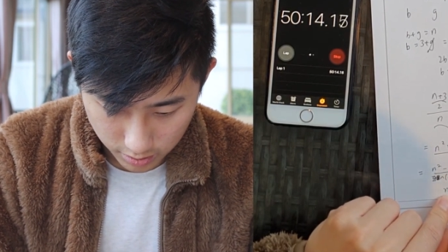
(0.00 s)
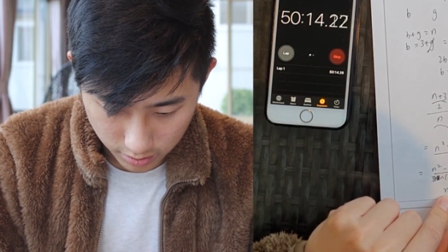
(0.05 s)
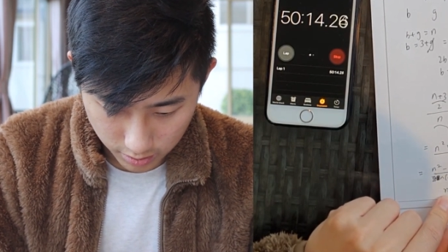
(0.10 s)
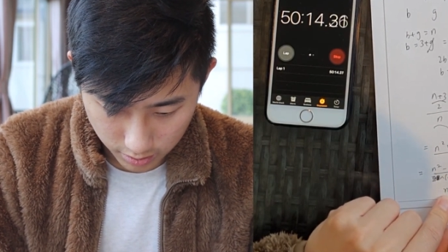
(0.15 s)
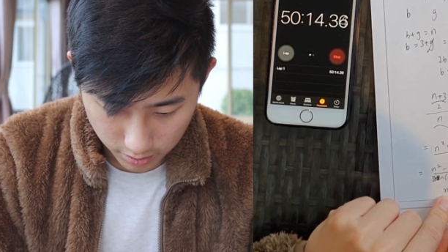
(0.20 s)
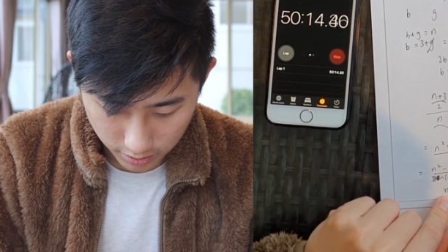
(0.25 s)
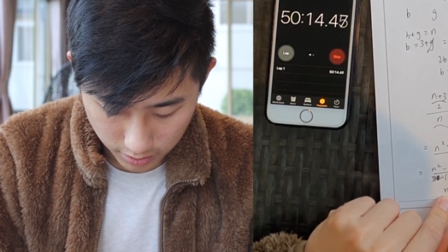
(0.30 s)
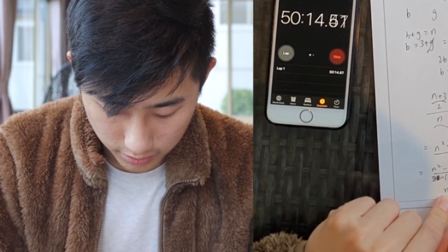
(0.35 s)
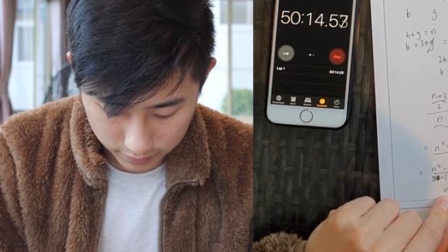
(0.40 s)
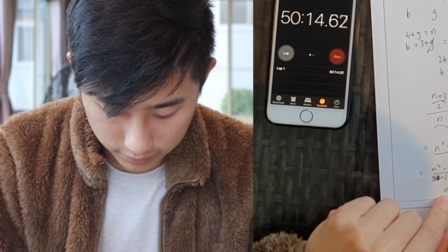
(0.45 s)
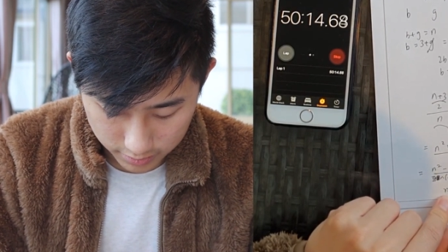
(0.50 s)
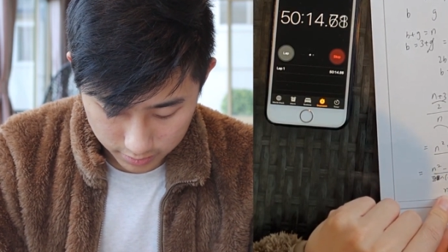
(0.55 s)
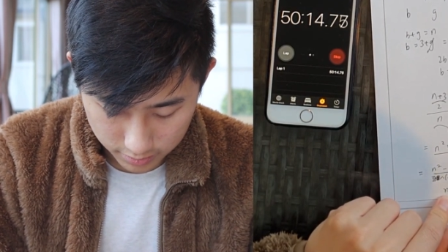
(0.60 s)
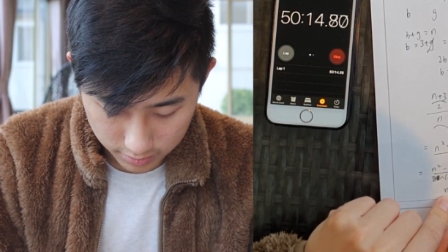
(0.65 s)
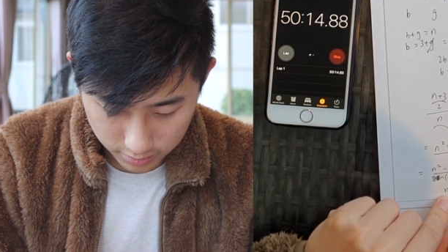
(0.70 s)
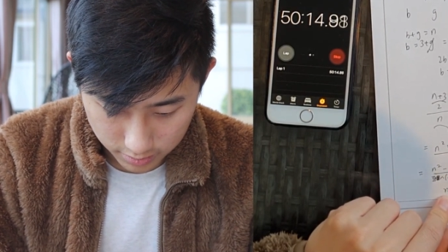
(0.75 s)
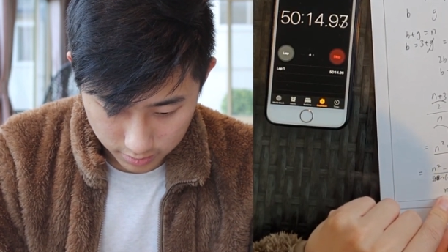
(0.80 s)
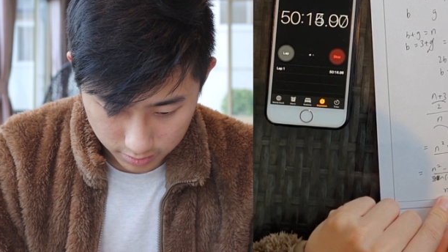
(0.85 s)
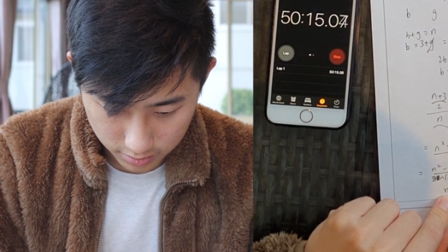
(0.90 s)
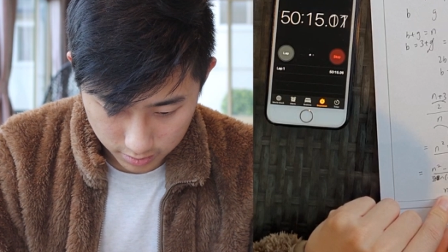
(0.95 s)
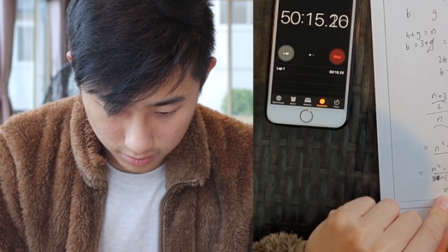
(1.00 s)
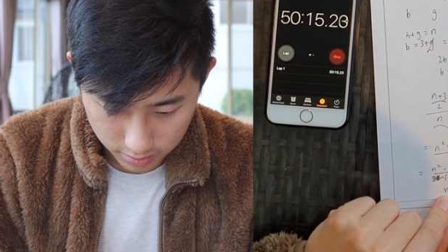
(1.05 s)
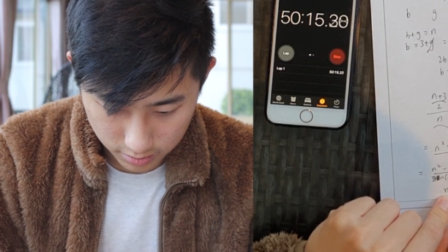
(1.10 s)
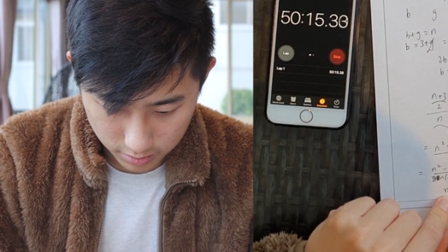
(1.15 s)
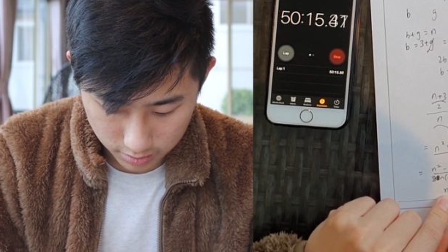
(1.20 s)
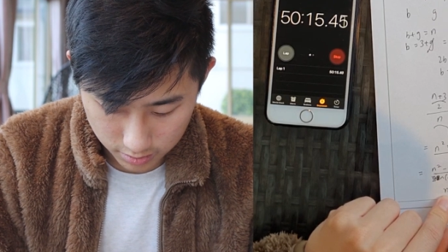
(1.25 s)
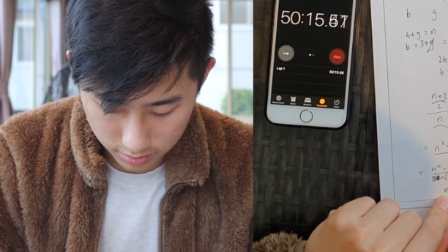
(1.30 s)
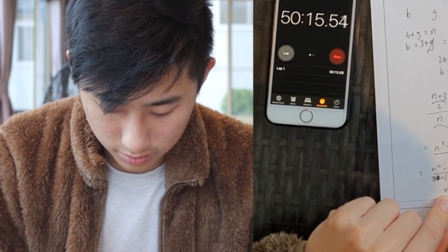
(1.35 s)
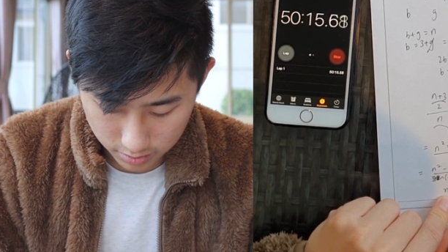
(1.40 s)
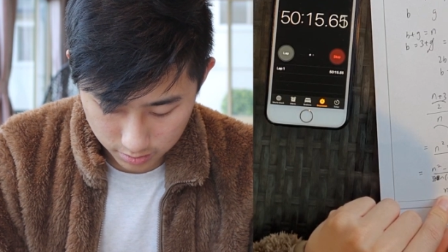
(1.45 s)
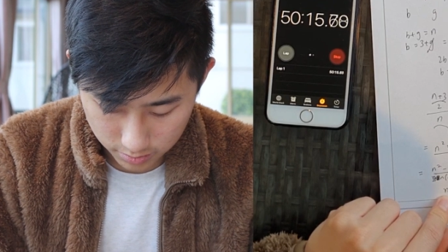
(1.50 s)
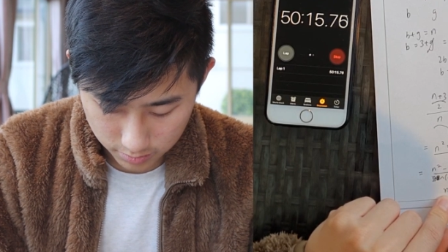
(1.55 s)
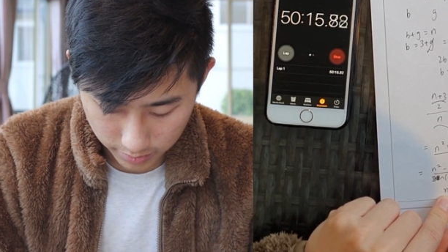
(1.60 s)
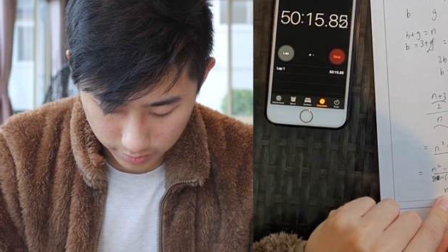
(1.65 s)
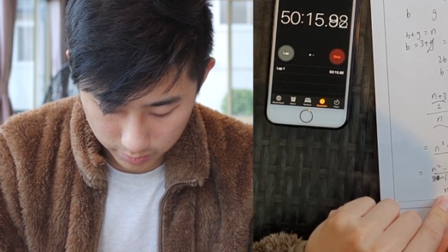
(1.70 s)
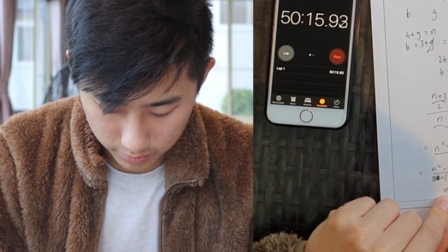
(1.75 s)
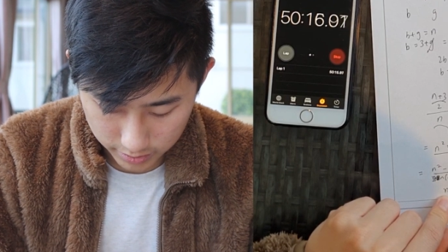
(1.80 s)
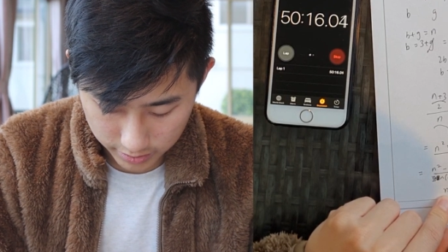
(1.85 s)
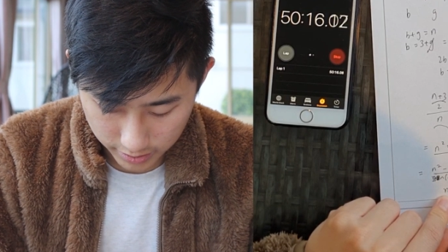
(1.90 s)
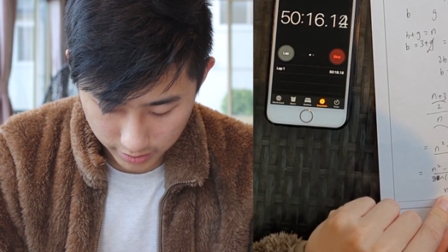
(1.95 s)
11. Wait,
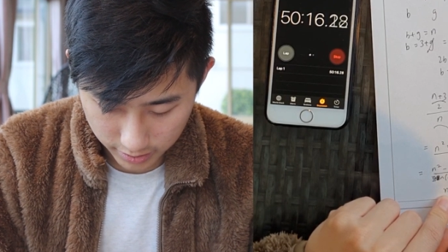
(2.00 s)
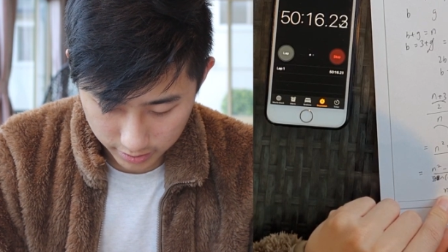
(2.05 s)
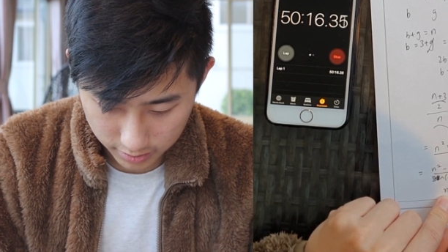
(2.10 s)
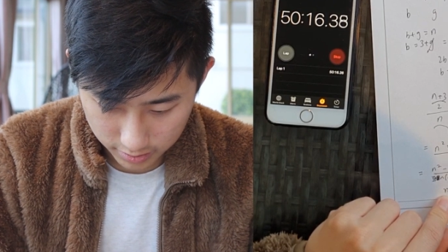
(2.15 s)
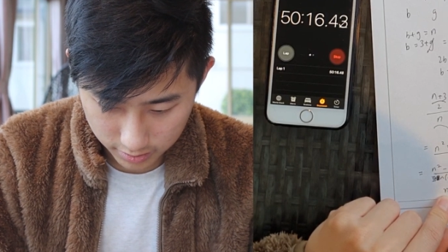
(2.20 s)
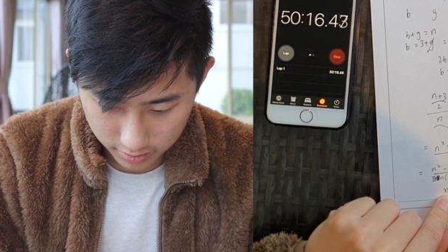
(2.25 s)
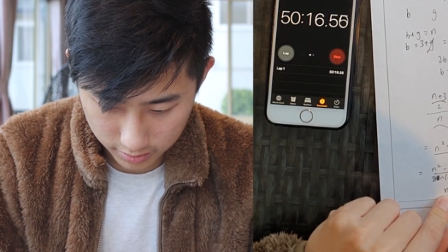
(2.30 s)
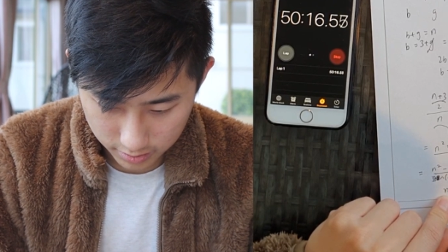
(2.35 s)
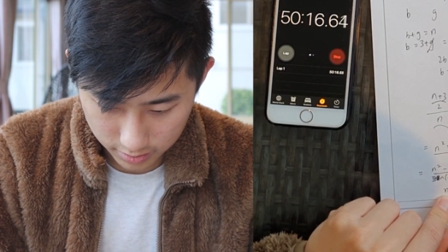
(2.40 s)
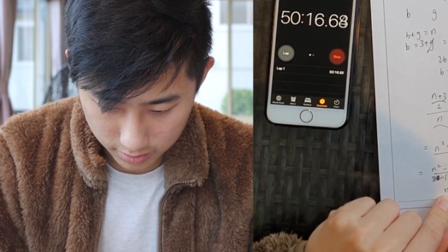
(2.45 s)
what the heck?